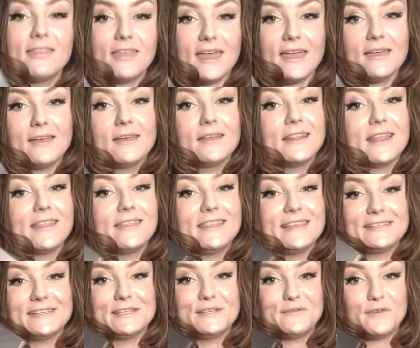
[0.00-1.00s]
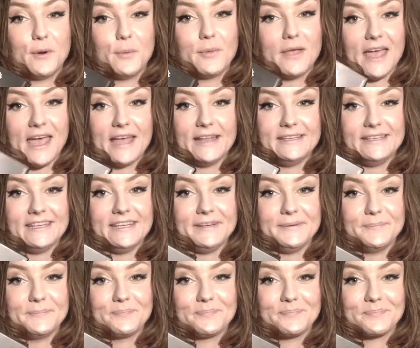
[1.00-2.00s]
think that this is from
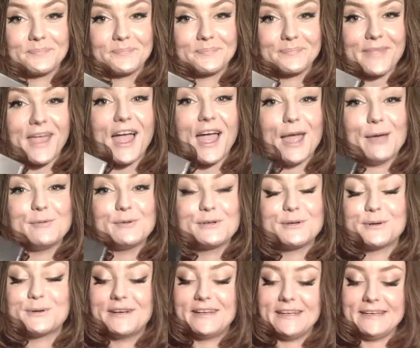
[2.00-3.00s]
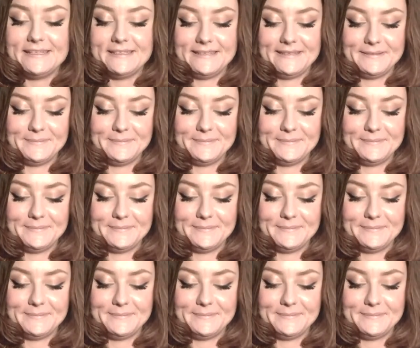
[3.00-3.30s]
Candy. I'm sure it is.